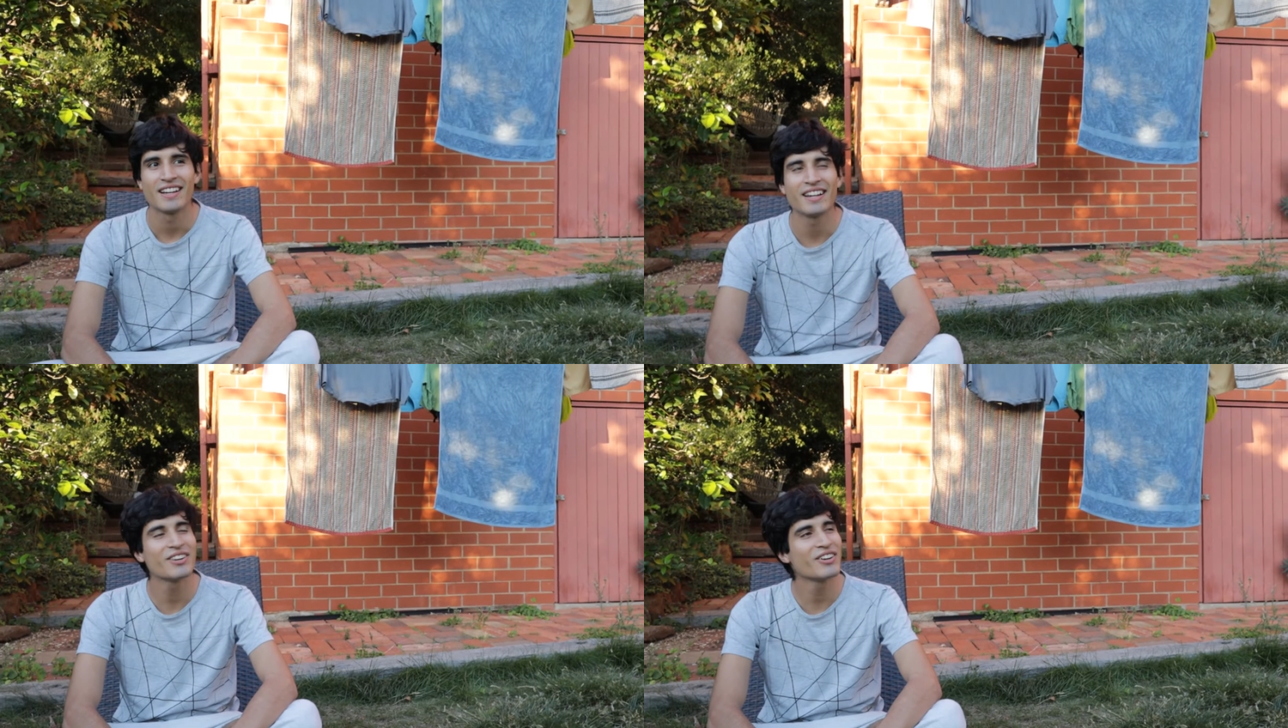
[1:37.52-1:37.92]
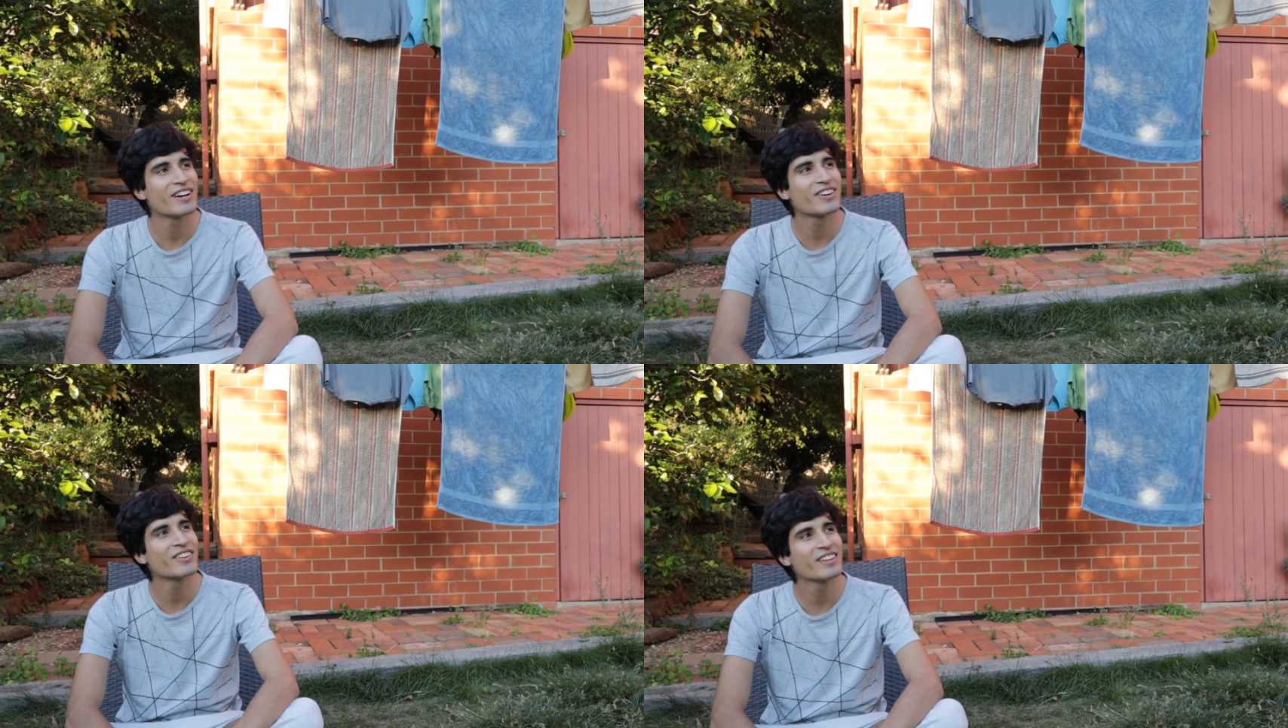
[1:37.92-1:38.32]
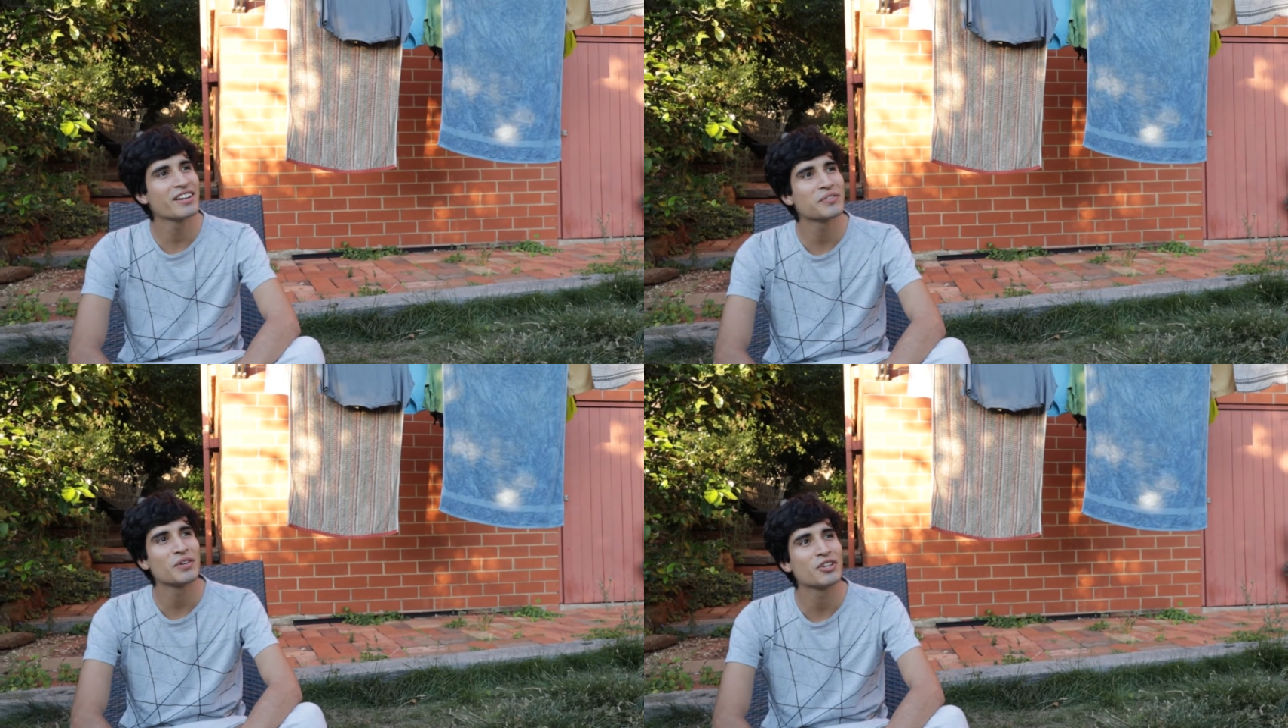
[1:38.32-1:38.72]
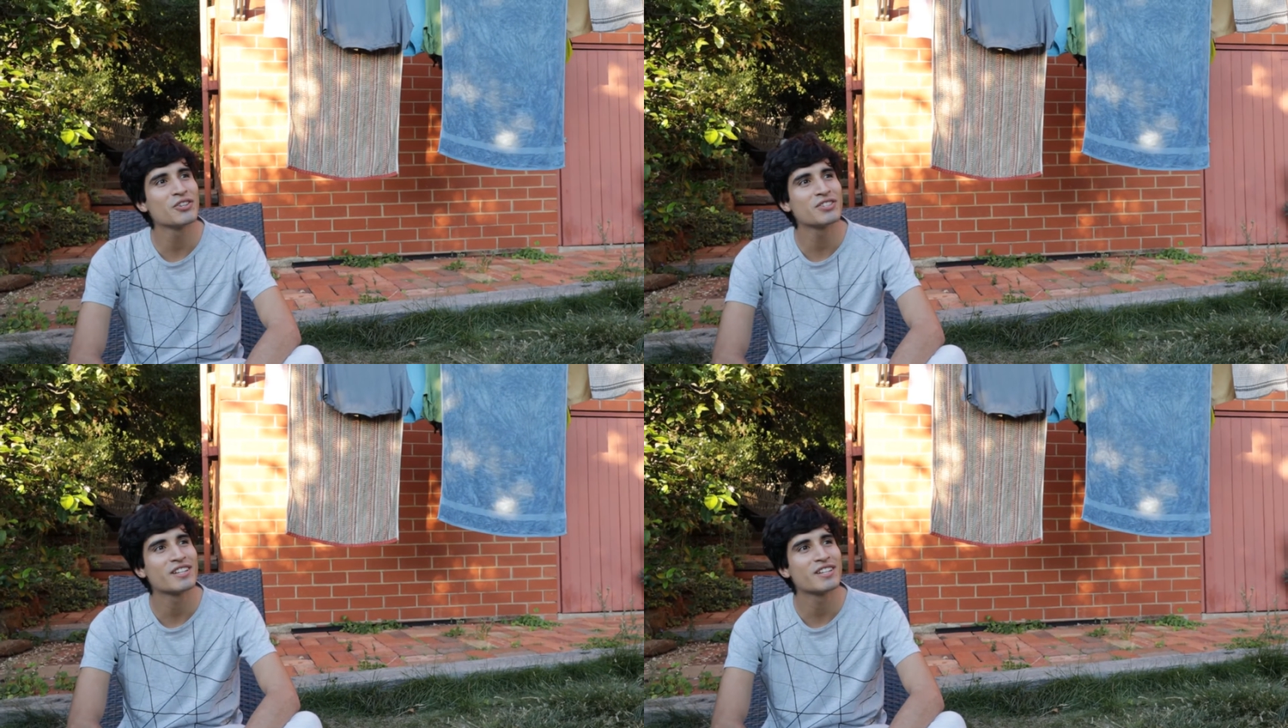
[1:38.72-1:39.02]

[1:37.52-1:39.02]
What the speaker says: I don't know. I don't think I ever used